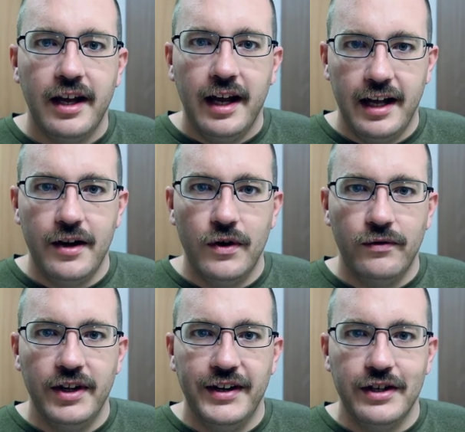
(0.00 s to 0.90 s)
head on
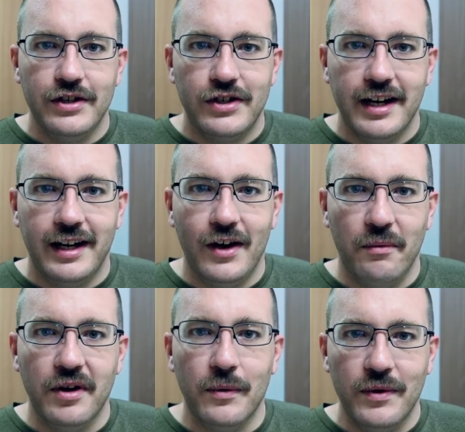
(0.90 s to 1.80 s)
over there and check out
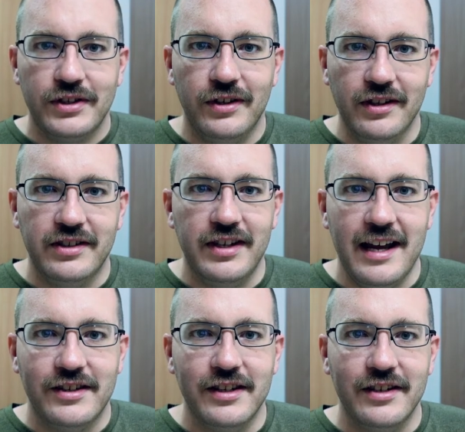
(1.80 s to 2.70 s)
what Whisker
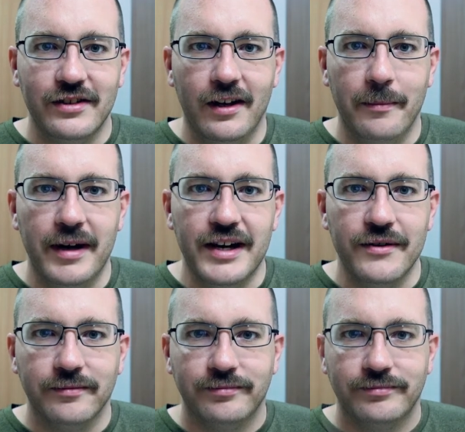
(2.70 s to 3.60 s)
Assassin is all about.